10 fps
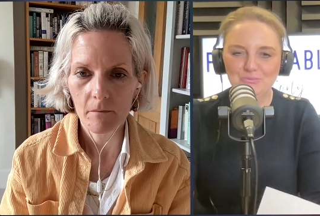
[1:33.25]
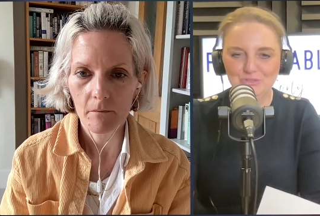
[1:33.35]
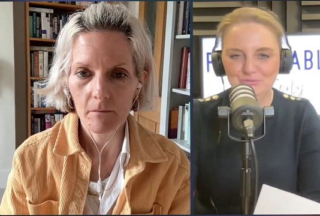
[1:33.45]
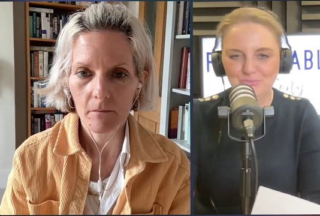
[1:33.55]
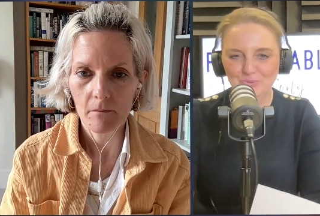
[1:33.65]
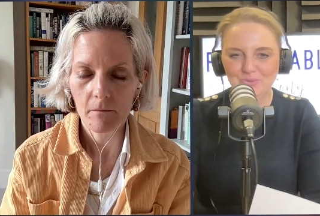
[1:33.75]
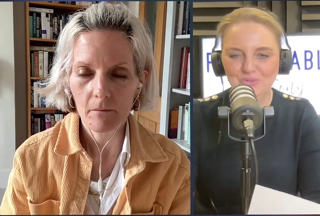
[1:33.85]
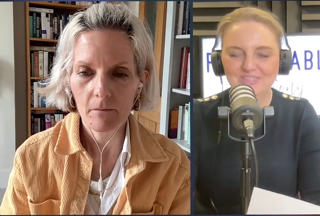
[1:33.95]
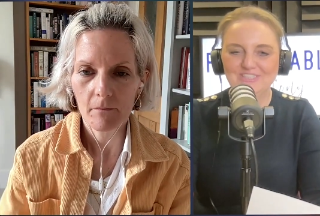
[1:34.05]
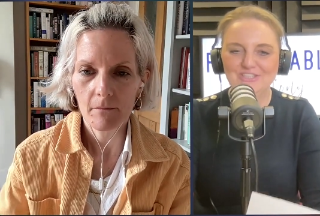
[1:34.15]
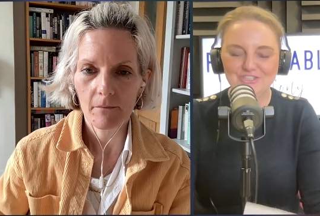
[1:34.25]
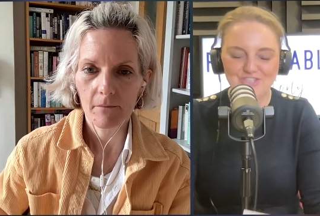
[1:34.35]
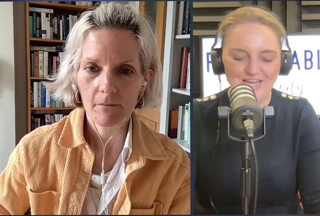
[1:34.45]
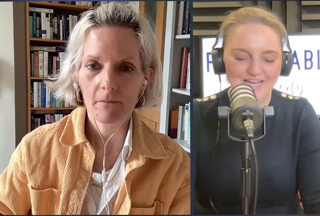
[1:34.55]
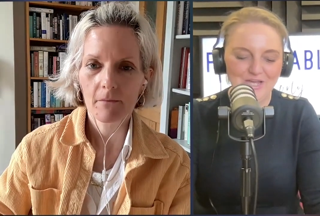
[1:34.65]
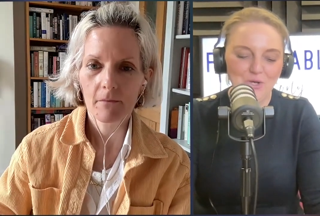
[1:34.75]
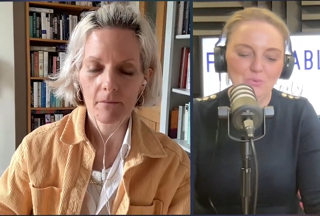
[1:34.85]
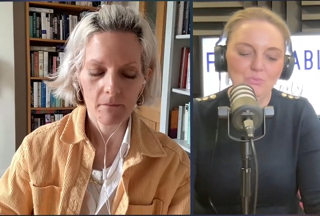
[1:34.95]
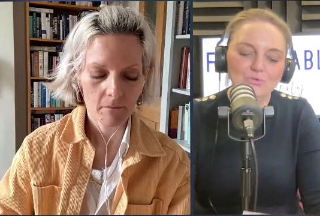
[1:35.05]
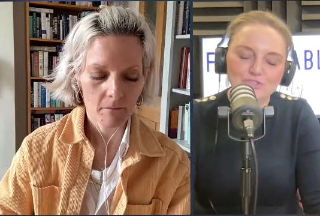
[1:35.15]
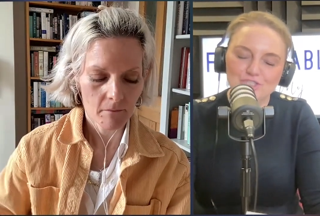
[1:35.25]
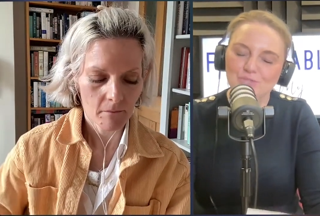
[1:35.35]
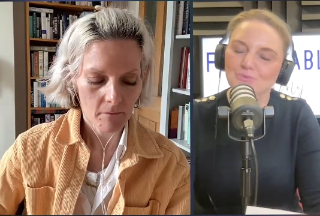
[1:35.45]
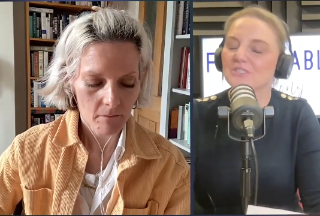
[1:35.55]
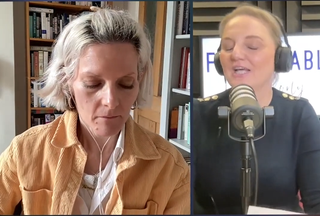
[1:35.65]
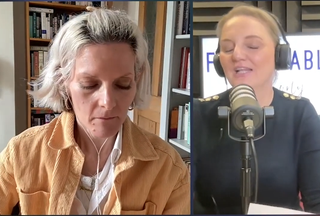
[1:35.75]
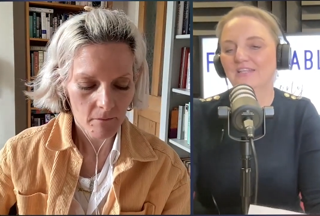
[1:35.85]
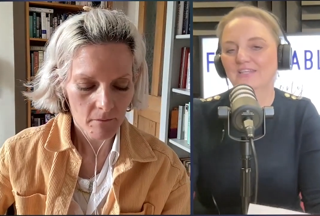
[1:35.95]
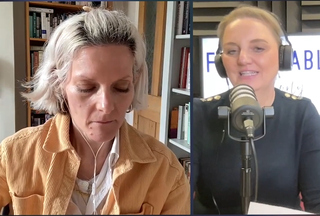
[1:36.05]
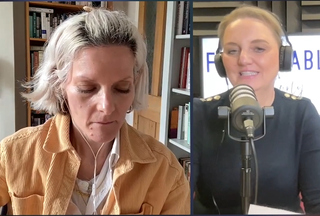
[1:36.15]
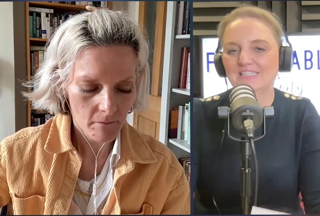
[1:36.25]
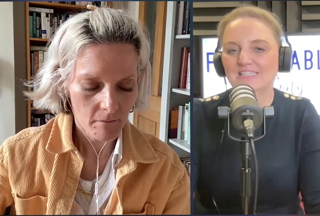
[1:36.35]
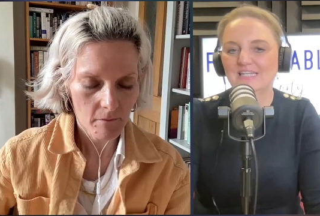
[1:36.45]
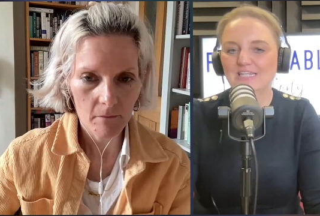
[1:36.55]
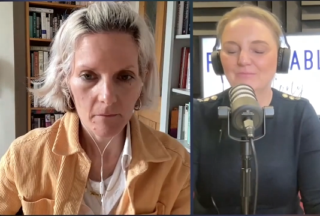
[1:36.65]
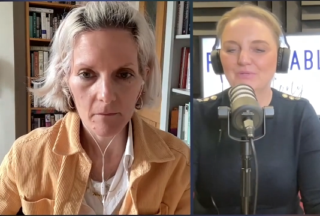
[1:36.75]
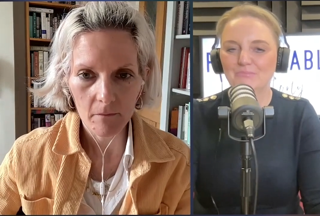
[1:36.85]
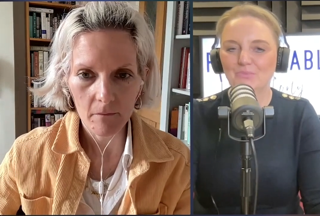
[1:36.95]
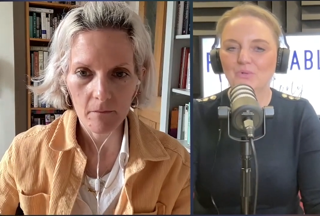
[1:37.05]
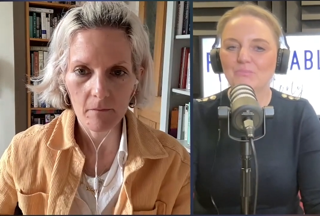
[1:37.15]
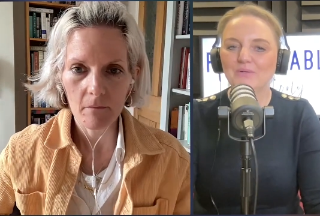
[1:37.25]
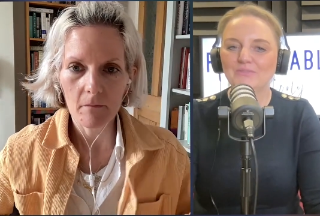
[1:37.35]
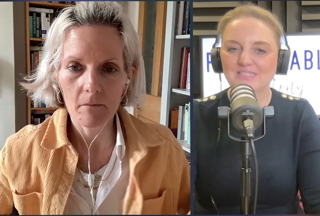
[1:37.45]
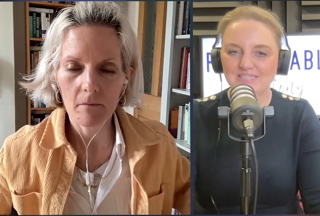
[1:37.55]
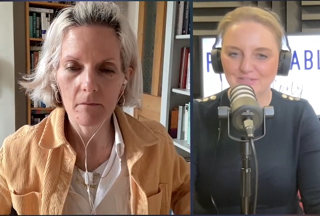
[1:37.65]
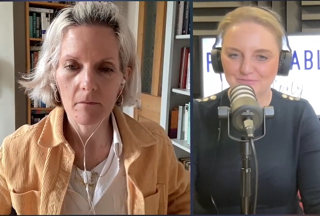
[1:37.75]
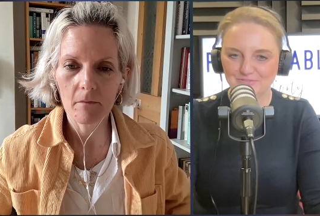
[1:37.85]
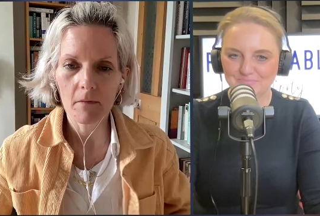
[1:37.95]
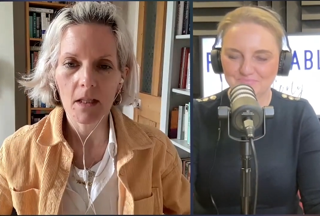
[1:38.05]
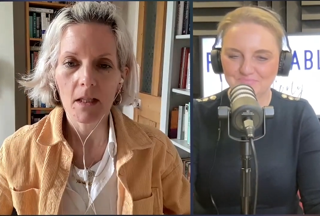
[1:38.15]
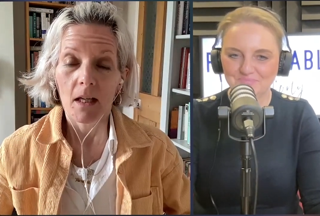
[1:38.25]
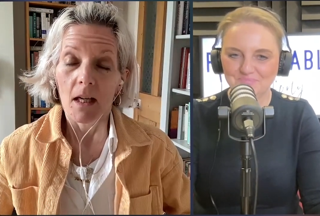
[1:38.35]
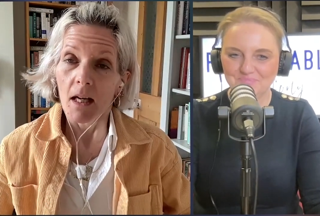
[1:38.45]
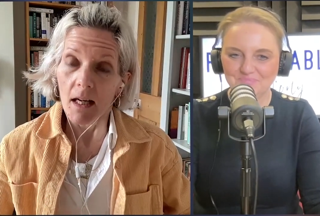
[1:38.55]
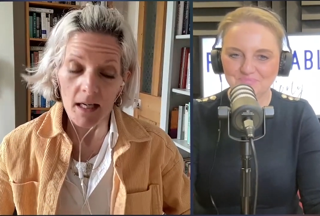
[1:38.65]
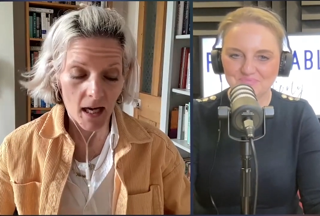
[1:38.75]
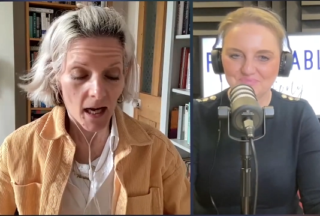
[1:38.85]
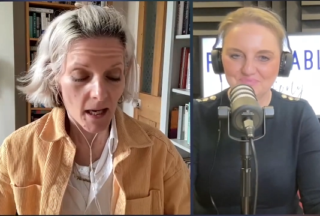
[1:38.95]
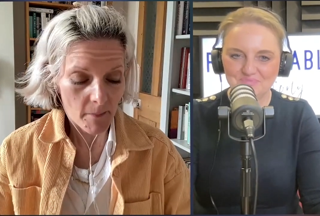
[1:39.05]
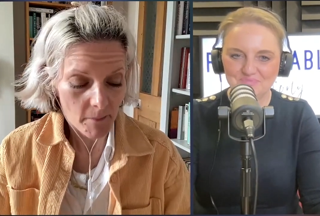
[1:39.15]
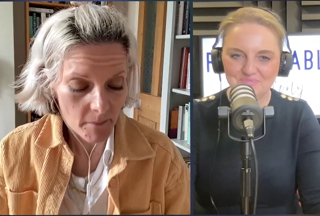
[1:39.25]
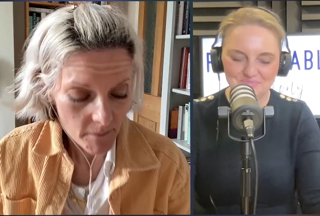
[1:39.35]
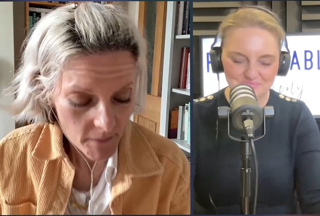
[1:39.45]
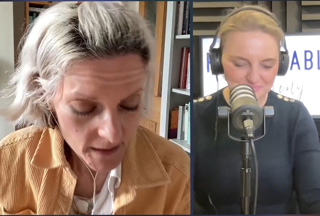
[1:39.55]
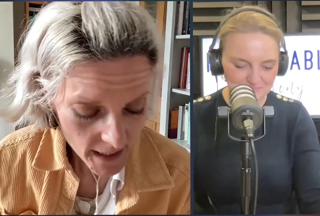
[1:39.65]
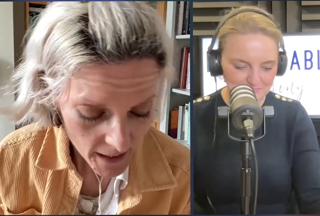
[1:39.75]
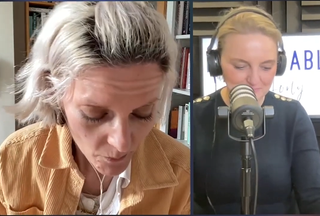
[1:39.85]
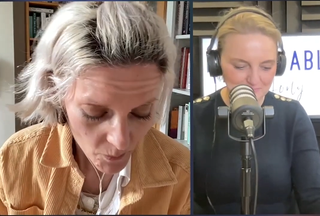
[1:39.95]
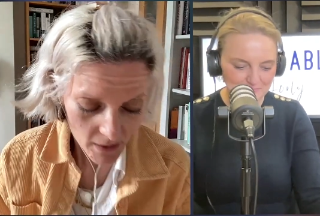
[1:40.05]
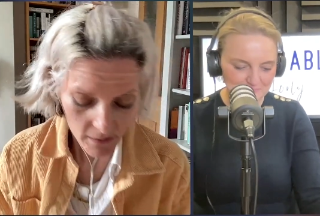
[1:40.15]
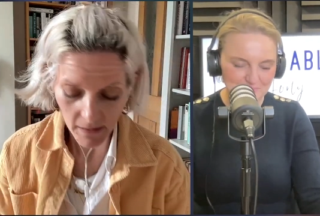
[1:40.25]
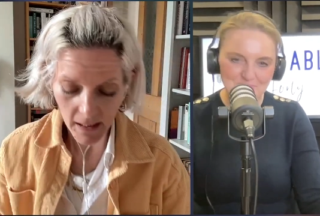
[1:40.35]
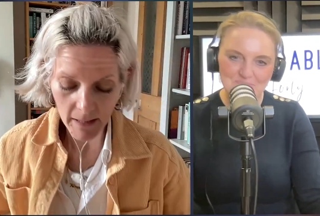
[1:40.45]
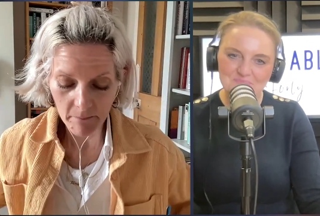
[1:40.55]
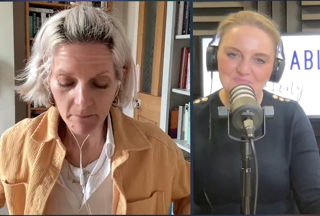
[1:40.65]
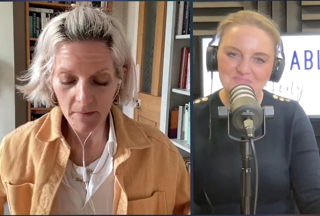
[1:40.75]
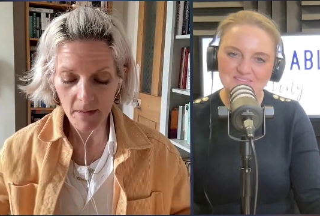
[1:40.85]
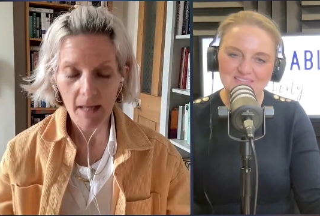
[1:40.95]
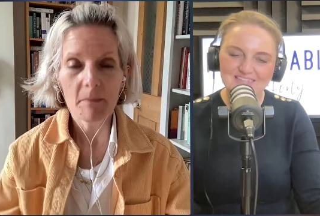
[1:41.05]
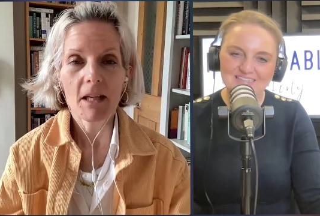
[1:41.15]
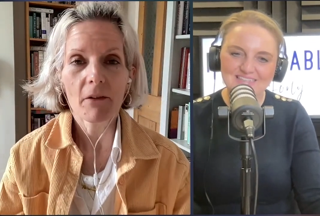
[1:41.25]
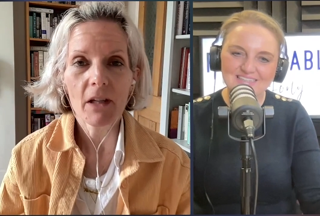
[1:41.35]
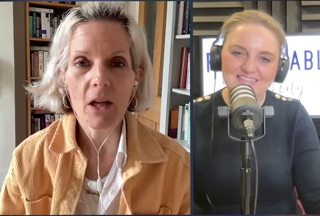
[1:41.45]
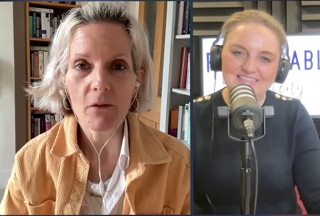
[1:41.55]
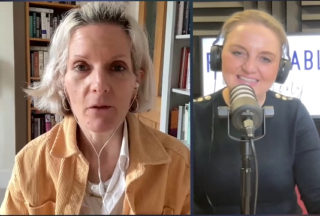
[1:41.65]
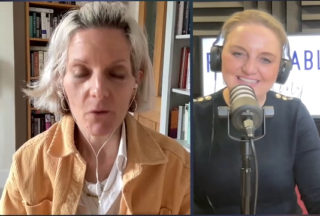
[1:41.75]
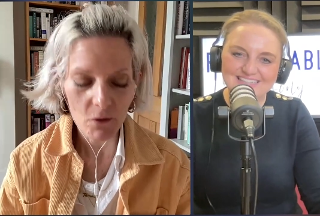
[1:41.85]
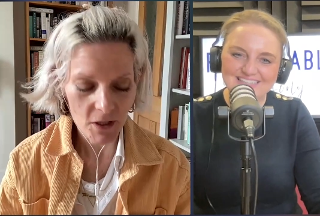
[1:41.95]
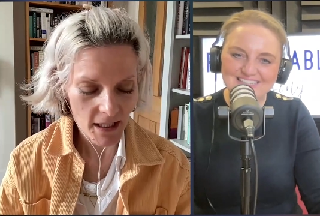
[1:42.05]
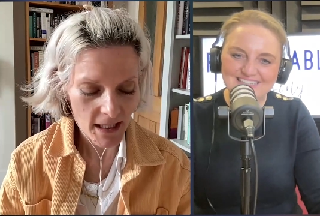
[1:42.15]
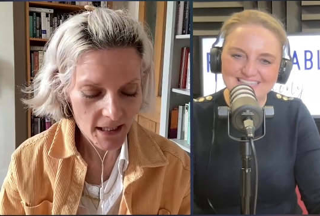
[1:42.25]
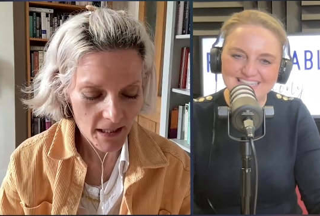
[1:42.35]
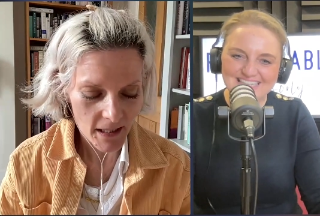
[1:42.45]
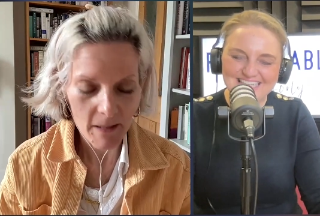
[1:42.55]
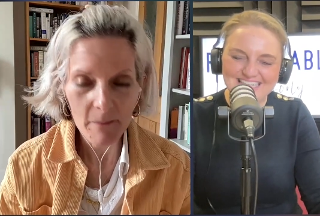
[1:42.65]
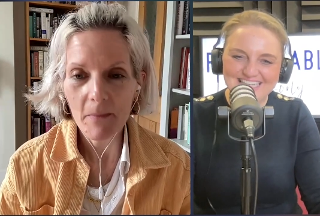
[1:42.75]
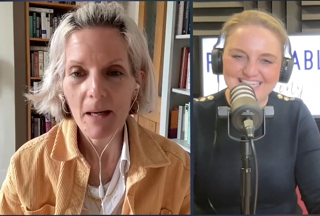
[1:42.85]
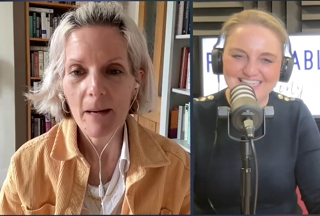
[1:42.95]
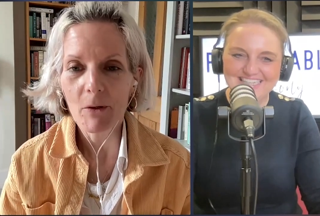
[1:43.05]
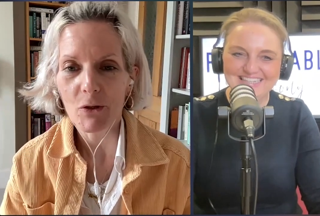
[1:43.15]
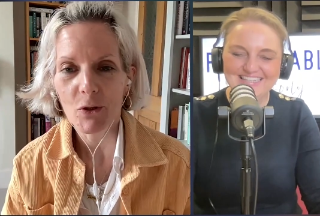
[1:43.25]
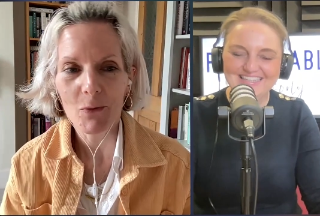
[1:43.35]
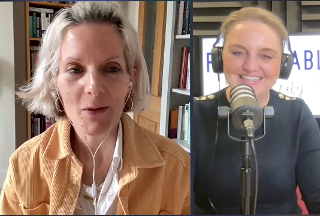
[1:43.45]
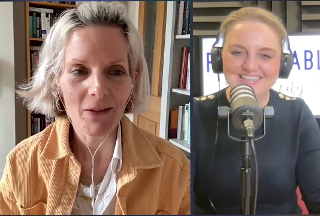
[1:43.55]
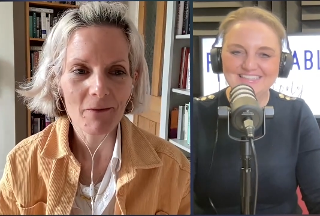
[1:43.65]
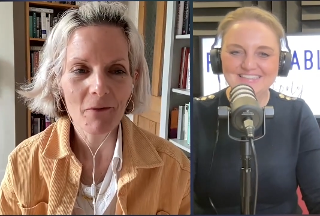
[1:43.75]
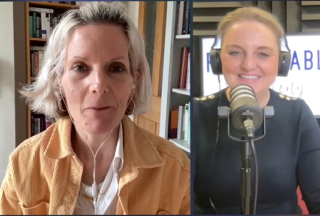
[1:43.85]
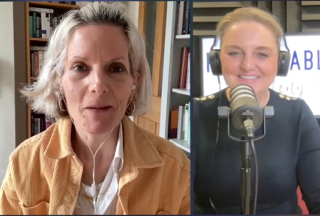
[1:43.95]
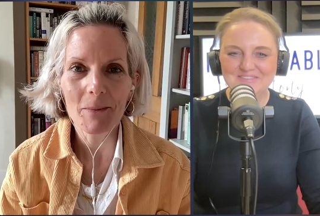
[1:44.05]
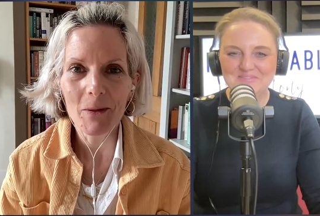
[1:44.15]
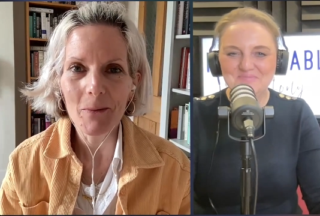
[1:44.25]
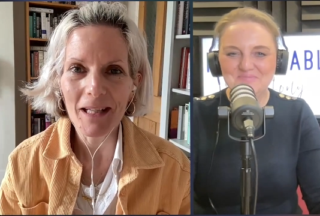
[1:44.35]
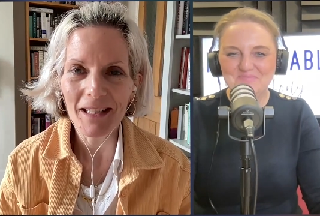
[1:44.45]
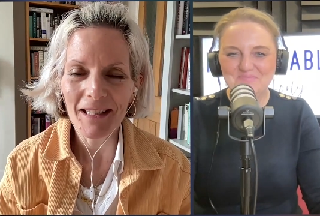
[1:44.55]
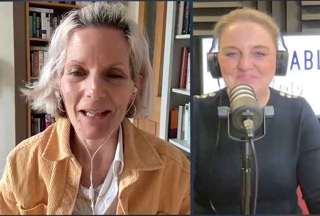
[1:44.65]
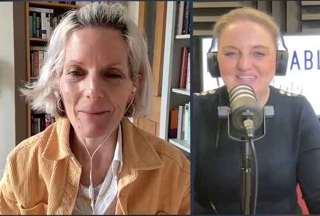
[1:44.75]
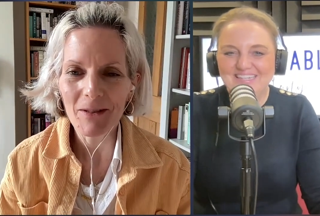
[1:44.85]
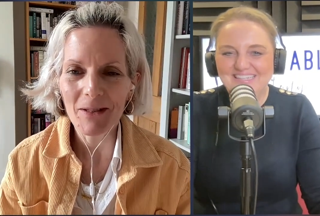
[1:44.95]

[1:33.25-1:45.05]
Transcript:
Speaker 1: much more to share. Would you tell the listeners a little bit more about yourself?
Speaker 2: Um, yeah, well, I'm I'm definitely over 40. Um, I'm not sure whether I'm formidable. We can come